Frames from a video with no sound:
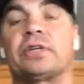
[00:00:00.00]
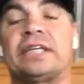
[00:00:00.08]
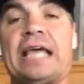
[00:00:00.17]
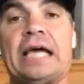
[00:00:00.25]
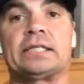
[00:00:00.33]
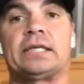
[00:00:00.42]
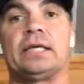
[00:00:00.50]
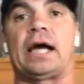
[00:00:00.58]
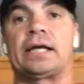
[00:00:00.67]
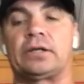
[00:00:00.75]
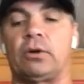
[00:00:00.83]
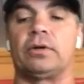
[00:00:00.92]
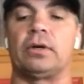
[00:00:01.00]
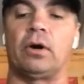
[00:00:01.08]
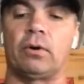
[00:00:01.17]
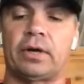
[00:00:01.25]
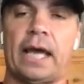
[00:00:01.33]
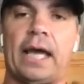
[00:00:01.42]
Yancy and I, going,
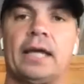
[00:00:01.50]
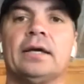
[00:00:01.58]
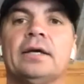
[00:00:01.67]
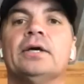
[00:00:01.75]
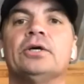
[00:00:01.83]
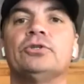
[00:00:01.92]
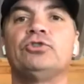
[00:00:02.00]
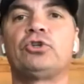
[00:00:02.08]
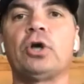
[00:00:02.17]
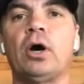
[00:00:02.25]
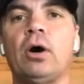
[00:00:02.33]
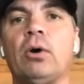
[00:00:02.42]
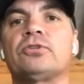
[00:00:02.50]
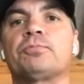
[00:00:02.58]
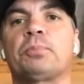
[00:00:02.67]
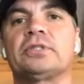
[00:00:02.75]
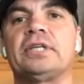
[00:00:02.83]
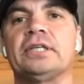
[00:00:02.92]
okay, Joe's
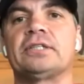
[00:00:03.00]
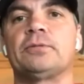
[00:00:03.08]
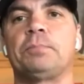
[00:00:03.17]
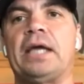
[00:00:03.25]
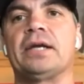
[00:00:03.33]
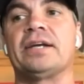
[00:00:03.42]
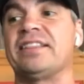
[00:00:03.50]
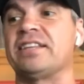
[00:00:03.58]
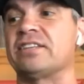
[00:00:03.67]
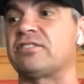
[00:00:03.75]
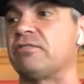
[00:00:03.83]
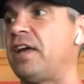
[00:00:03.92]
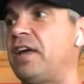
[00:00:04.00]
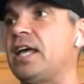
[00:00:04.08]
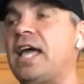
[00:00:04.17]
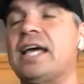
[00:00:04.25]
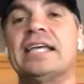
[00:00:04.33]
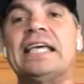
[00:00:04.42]
participated in this event
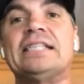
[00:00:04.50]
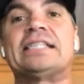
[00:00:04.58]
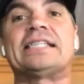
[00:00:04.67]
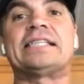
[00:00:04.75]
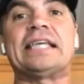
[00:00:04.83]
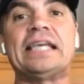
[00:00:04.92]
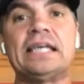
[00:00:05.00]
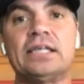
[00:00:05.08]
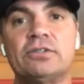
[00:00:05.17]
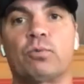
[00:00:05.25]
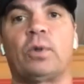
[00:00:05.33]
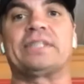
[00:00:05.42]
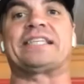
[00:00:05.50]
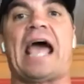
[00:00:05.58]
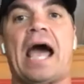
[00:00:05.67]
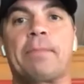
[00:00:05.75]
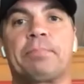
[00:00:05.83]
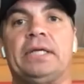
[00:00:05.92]
and he sees what's
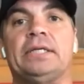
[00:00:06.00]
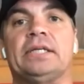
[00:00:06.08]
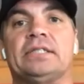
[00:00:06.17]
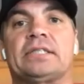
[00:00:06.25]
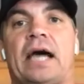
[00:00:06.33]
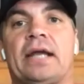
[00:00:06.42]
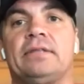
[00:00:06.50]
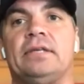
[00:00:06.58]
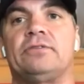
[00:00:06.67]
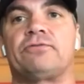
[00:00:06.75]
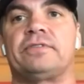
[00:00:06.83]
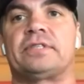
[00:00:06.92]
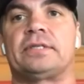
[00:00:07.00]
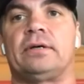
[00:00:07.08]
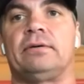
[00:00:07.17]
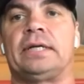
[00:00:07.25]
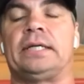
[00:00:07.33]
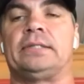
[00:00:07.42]
happening inside of these
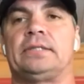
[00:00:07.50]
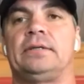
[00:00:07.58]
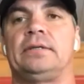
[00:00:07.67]
facilities.